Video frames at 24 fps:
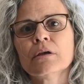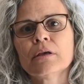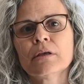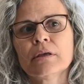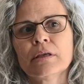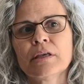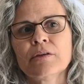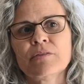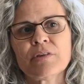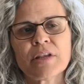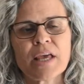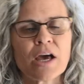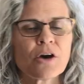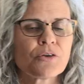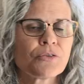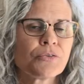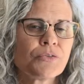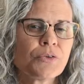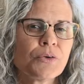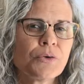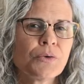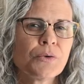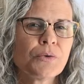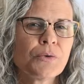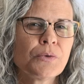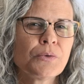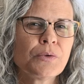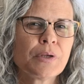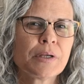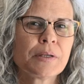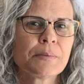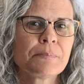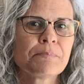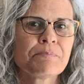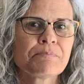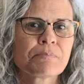giving out food
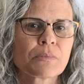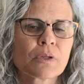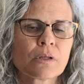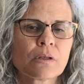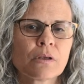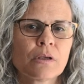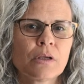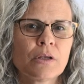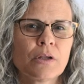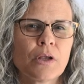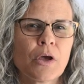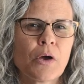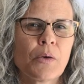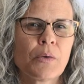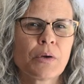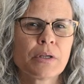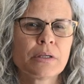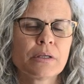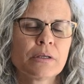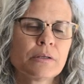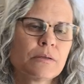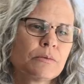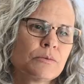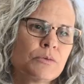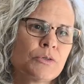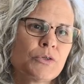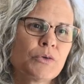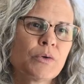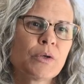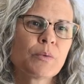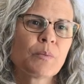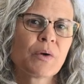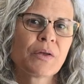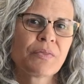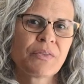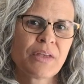and, you know, and
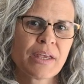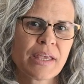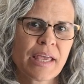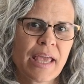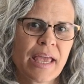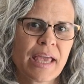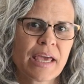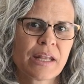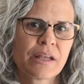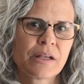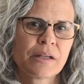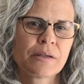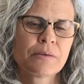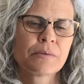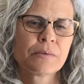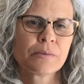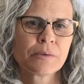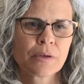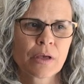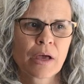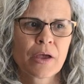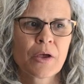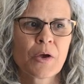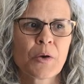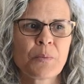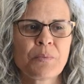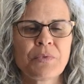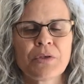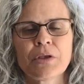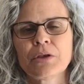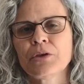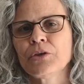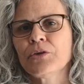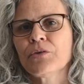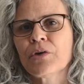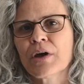doing what they can. And I hope
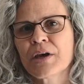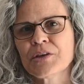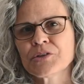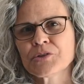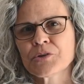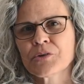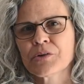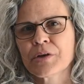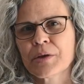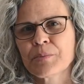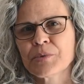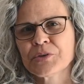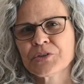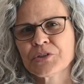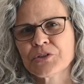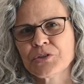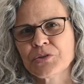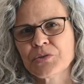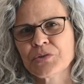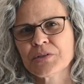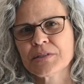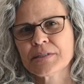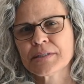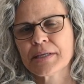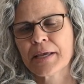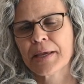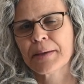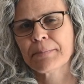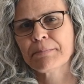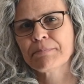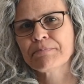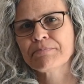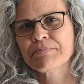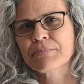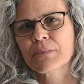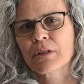that you guys are able to do the
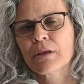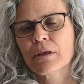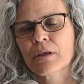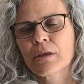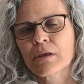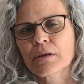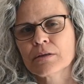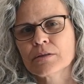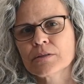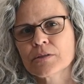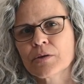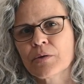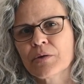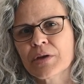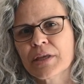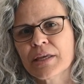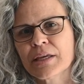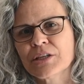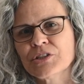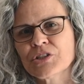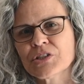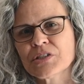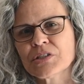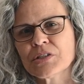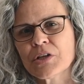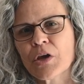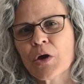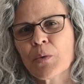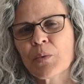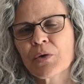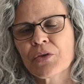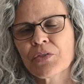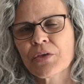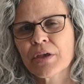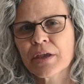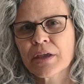same. So again, just know
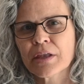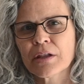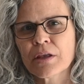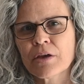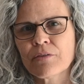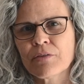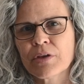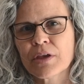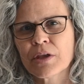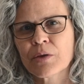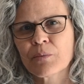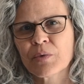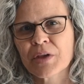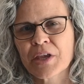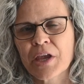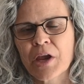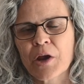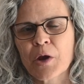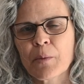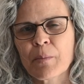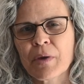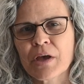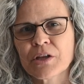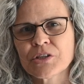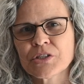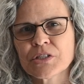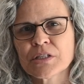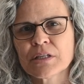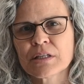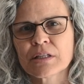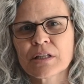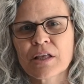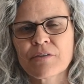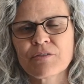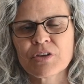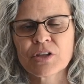we're thinking of you and we care about you
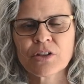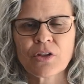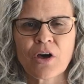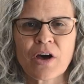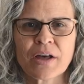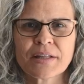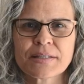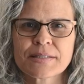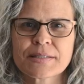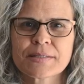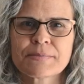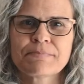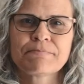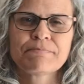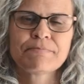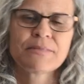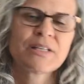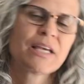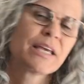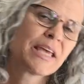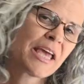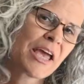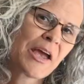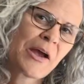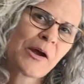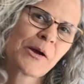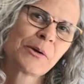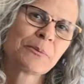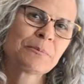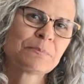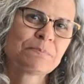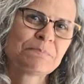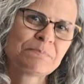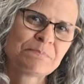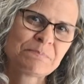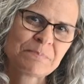and love you lots. Take care.
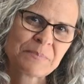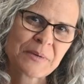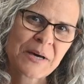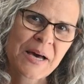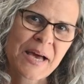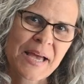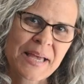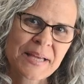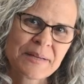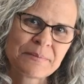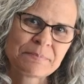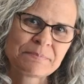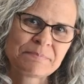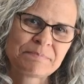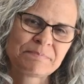Bye.